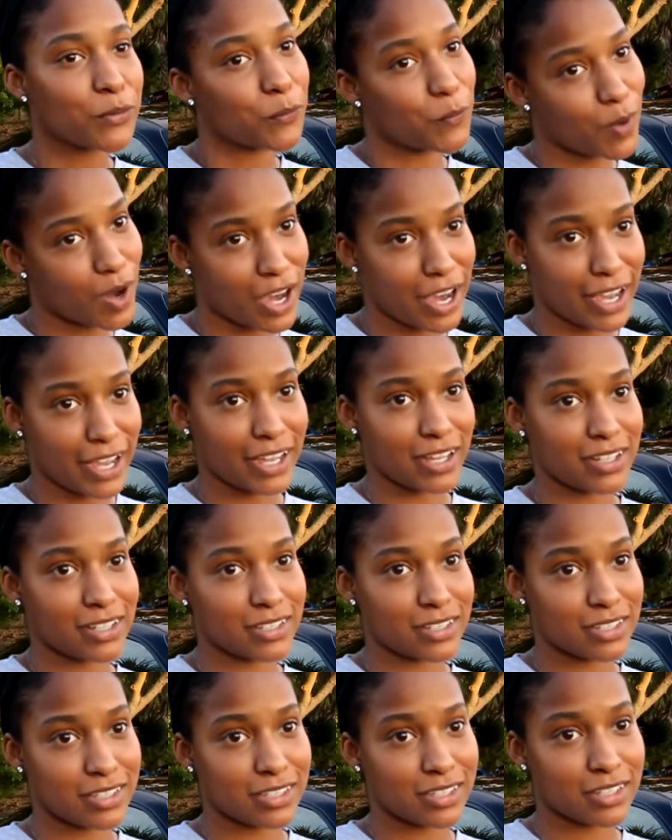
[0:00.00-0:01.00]

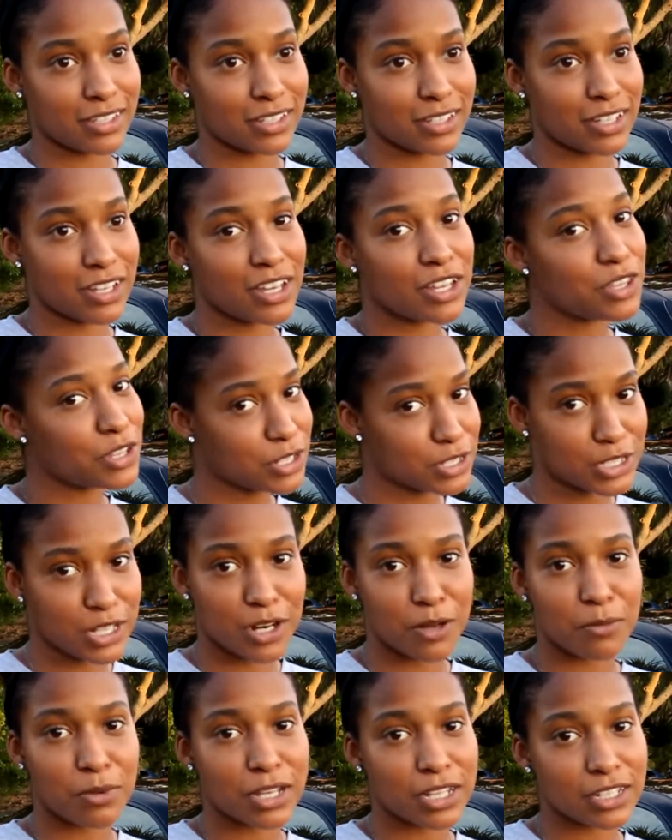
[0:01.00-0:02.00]
wise, there's
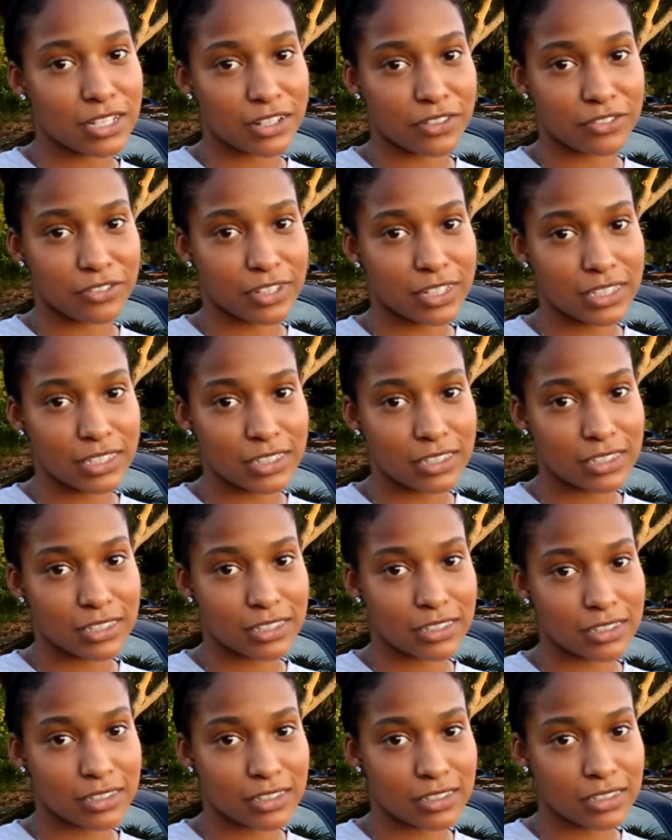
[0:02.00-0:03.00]
going to be a
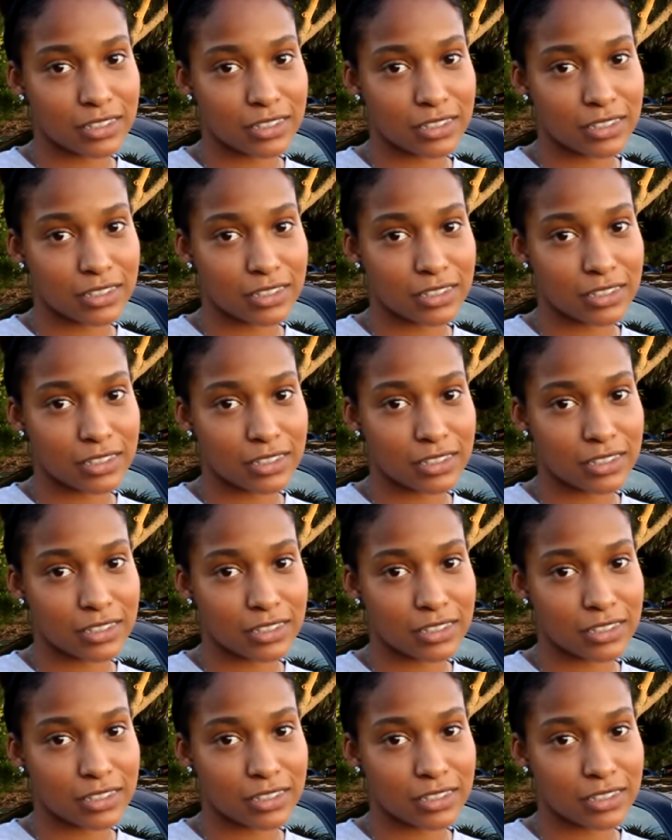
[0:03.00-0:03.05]
difference.